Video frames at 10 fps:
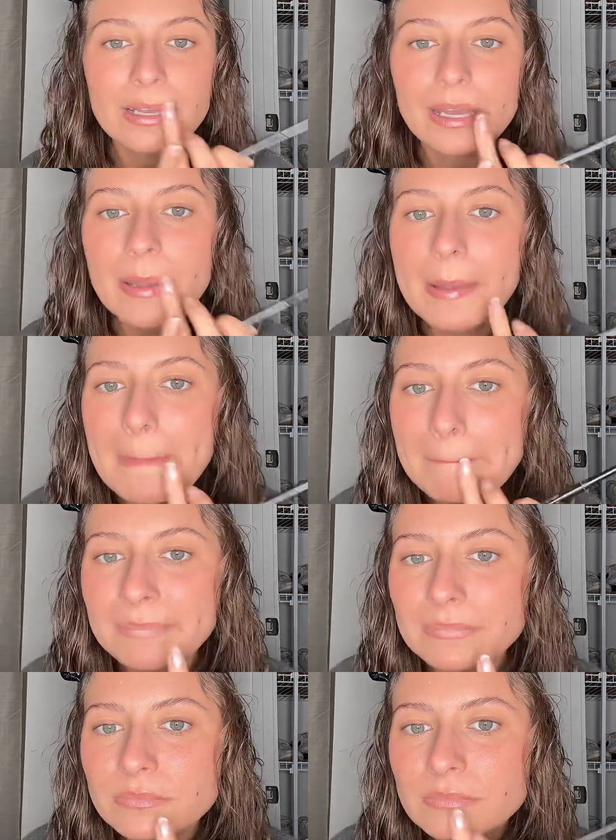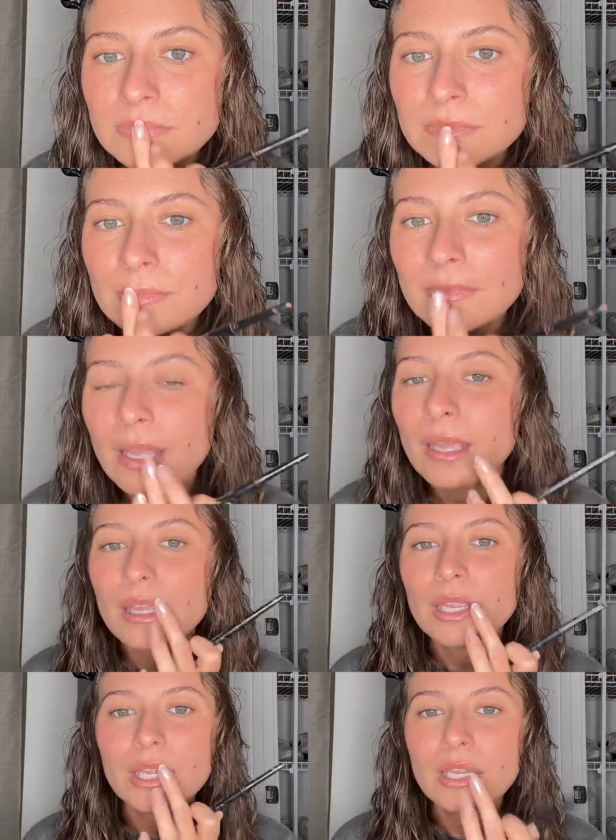Okay.
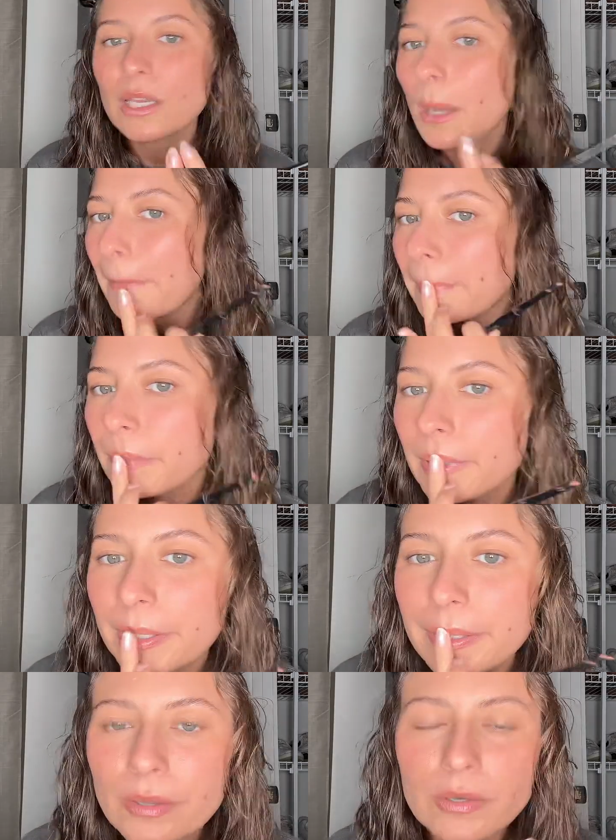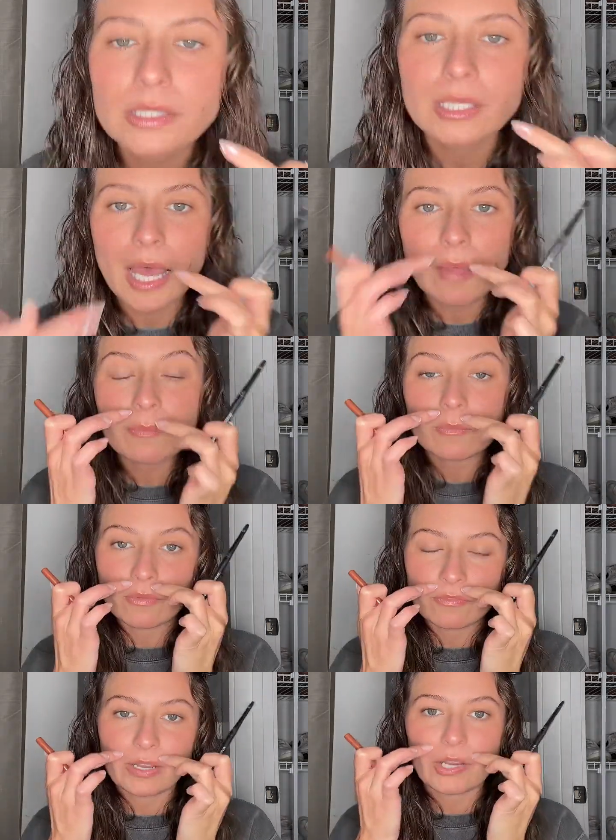And like I noticed,
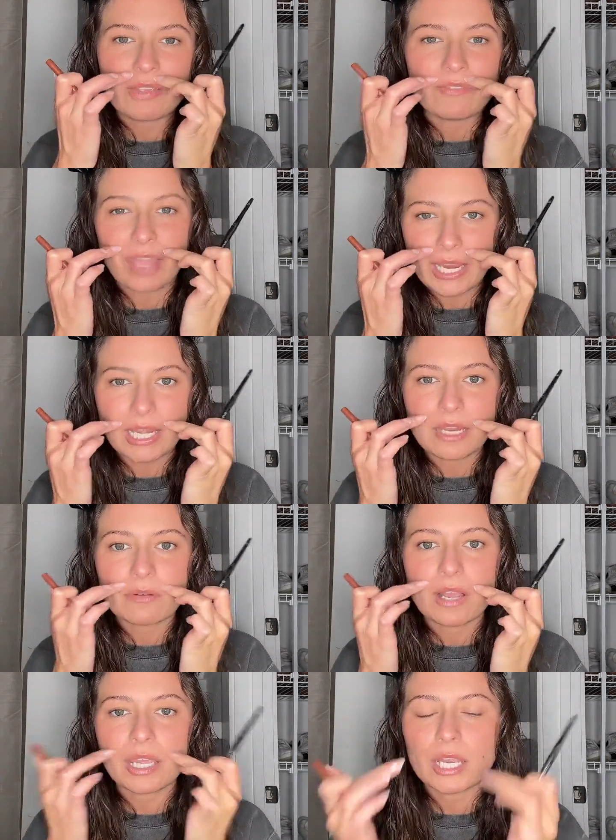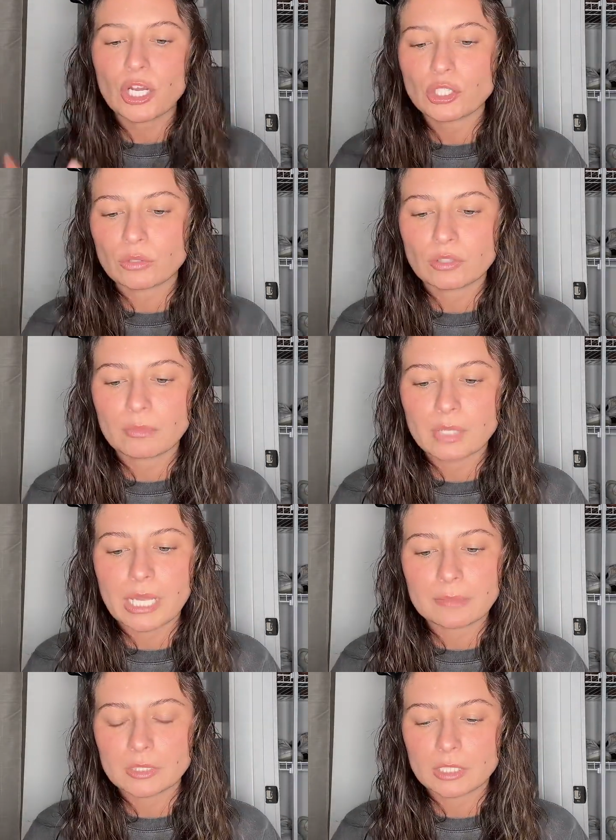I'm very veiny right here, so
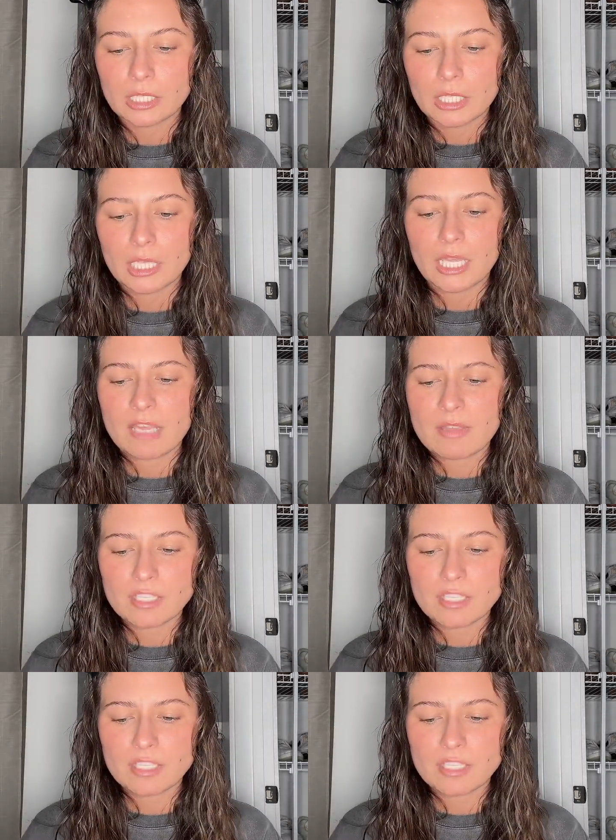sometimes it